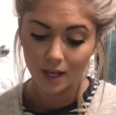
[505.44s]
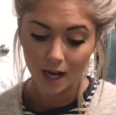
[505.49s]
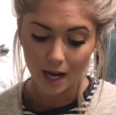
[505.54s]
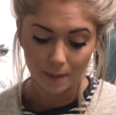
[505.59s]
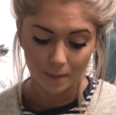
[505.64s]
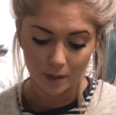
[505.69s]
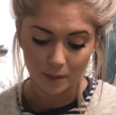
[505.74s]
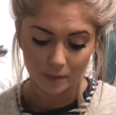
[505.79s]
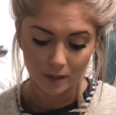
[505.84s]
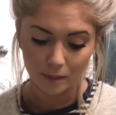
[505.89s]
I'm
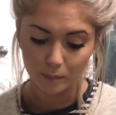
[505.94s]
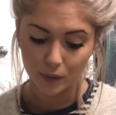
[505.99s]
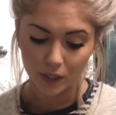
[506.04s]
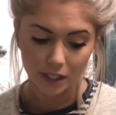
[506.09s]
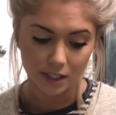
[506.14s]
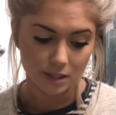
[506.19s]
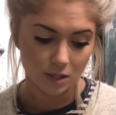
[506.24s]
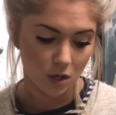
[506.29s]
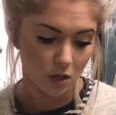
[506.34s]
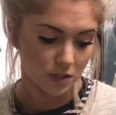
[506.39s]
gonna be pretty
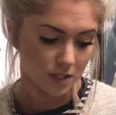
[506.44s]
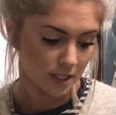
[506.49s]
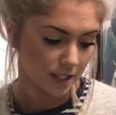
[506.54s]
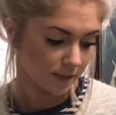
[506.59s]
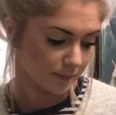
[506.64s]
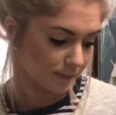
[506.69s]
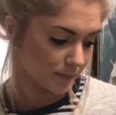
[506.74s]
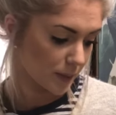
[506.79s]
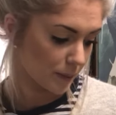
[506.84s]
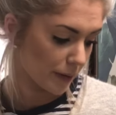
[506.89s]
salty
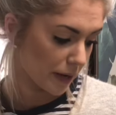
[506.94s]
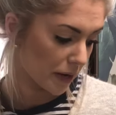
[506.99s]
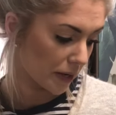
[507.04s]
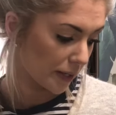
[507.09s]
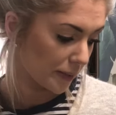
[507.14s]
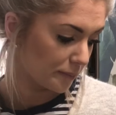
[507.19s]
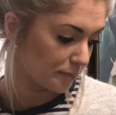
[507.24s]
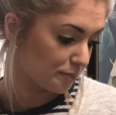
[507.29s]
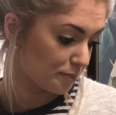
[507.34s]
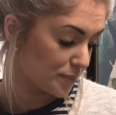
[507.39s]
about
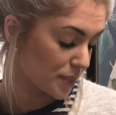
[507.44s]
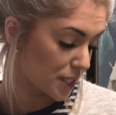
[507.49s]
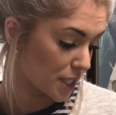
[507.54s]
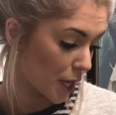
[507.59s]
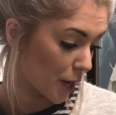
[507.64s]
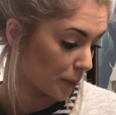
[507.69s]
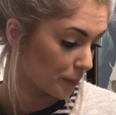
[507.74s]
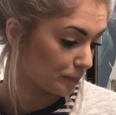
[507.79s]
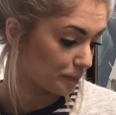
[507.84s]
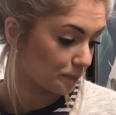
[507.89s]
it.
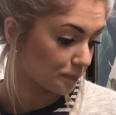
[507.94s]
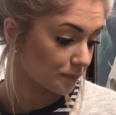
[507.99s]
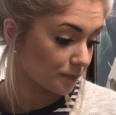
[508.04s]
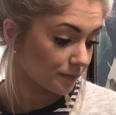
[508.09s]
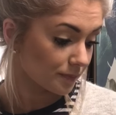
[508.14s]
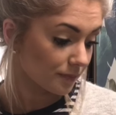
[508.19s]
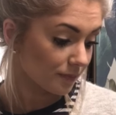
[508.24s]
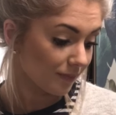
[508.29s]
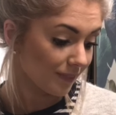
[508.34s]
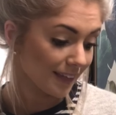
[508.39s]
So
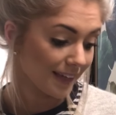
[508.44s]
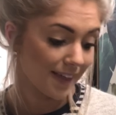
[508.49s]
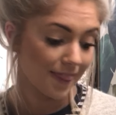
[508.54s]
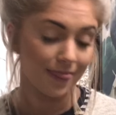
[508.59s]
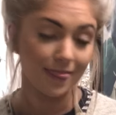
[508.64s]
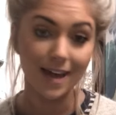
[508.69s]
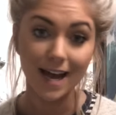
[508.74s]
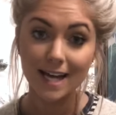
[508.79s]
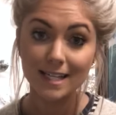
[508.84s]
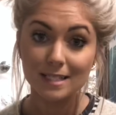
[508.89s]

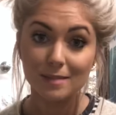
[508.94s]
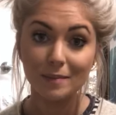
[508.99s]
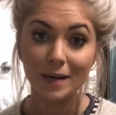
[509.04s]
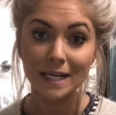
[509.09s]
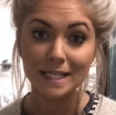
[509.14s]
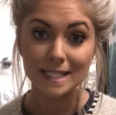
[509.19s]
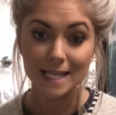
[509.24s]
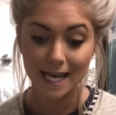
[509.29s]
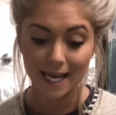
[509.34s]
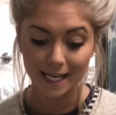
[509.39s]
that's my
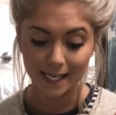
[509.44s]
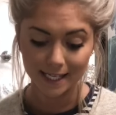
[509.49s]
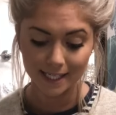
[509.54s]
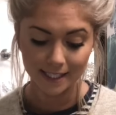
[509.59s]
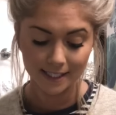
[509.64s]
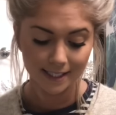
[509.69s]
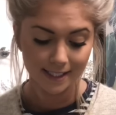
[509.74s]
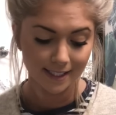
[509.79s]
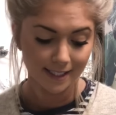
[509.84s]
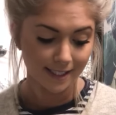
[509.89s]
take
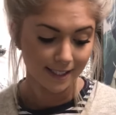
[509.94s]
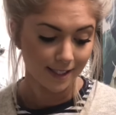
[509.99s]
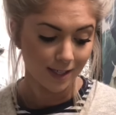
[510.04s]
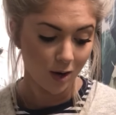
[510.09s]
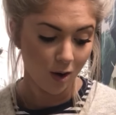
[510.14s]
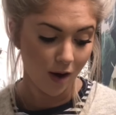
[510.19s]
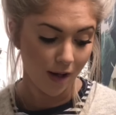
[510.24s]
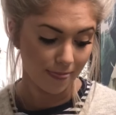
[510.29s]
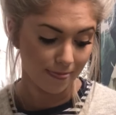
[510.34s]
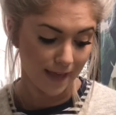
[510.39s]

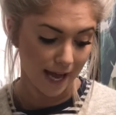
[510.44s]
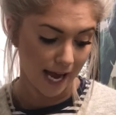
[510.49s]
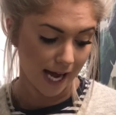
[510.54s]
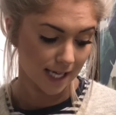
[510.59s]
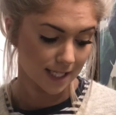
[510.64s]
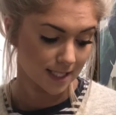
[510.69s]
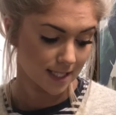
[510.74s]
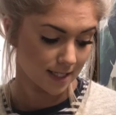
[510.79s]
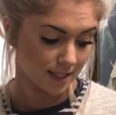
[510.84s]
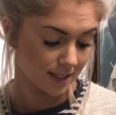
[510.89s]
on
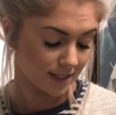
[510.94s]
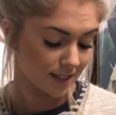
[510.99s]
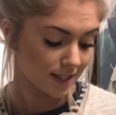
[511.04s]
that.